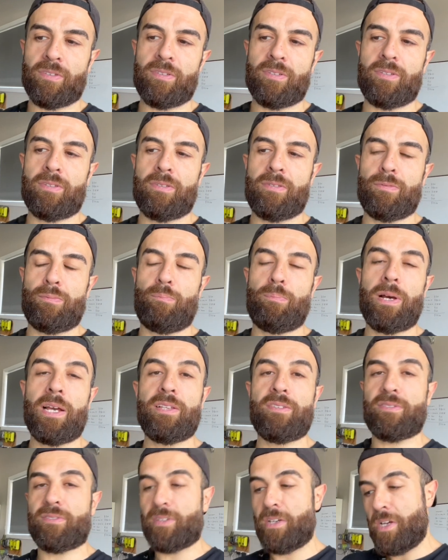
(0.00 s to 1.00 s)

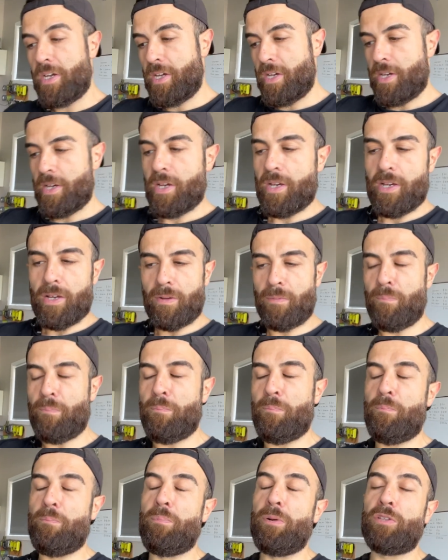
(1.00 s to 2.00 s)
space
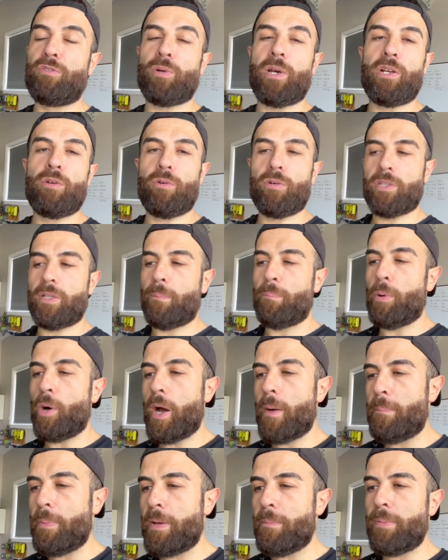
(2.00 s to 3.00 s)
between all the
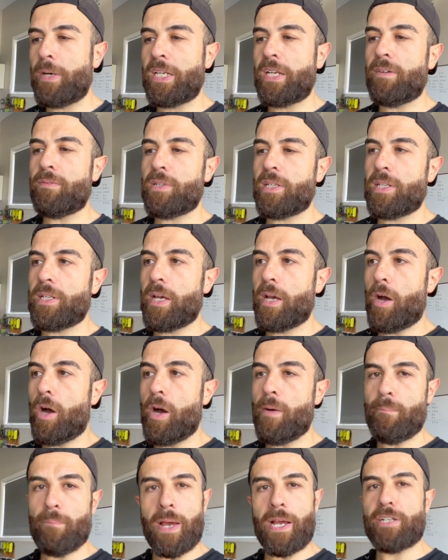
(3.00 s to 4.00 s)
piping. But other than that,
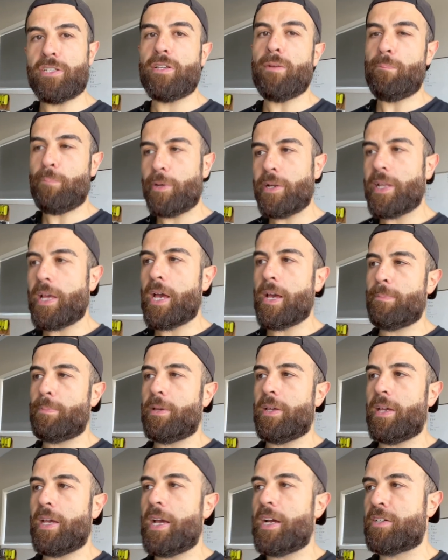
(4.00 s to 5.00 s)
I'm actually pretty
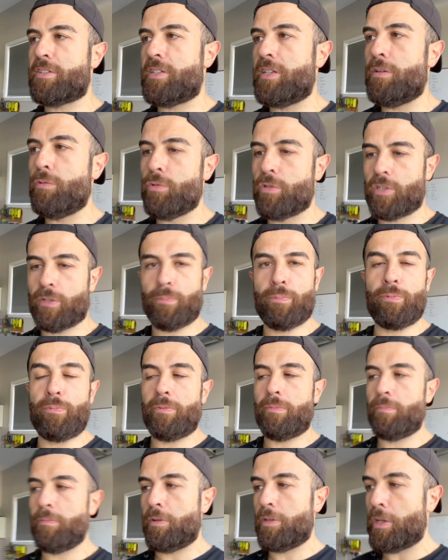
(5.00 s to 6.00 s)
happy. It actually looks
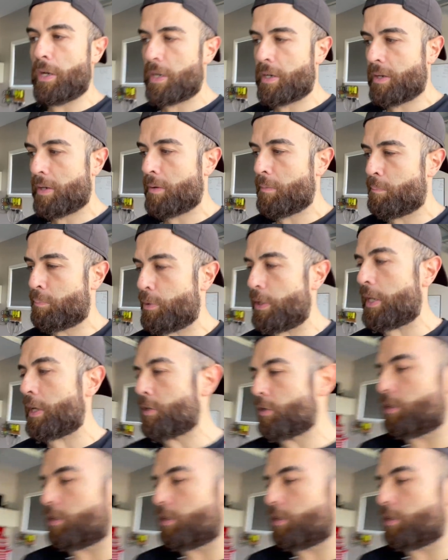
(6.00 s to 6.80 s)
like pretty